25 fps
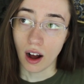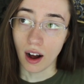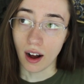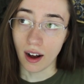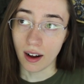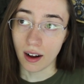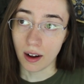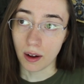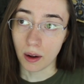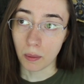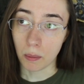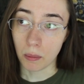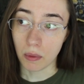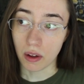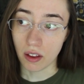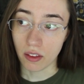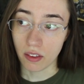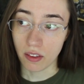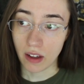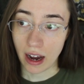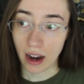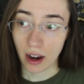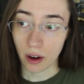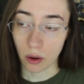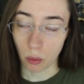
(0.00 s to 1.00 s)
um,
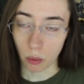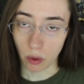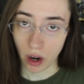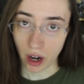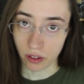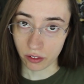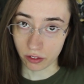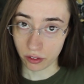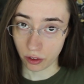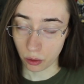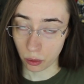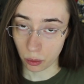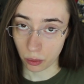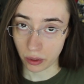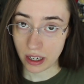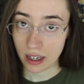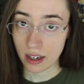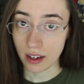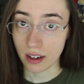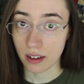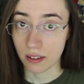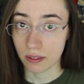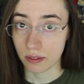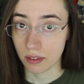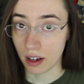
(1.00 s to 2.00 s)
that
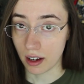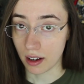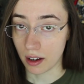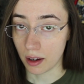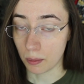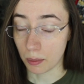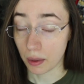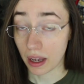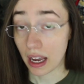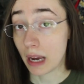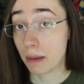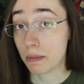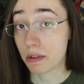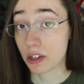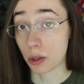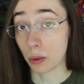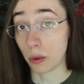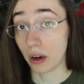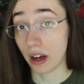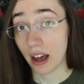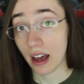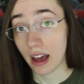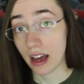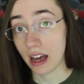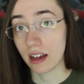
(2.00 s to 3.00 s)
rivalry um, came
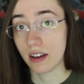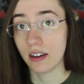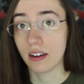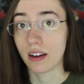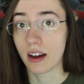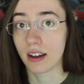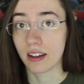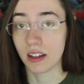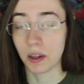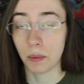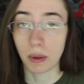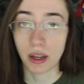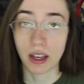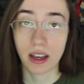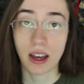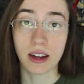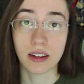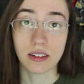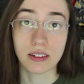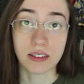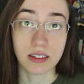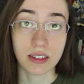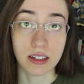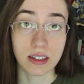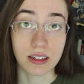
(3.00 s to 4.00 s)
to a head and the
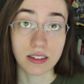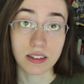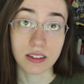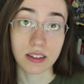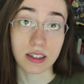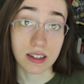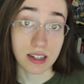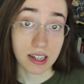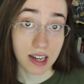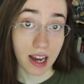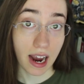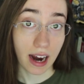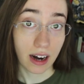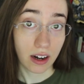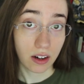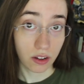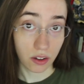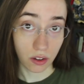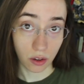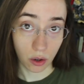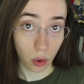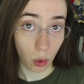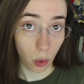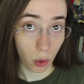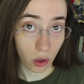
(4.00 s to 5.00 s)
Mackenzies attacked
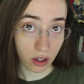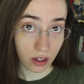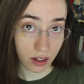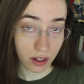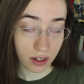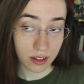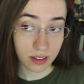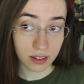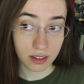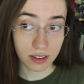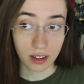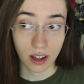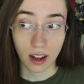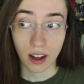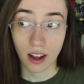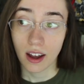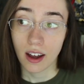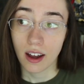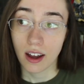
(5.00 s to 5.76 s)
the Cortas.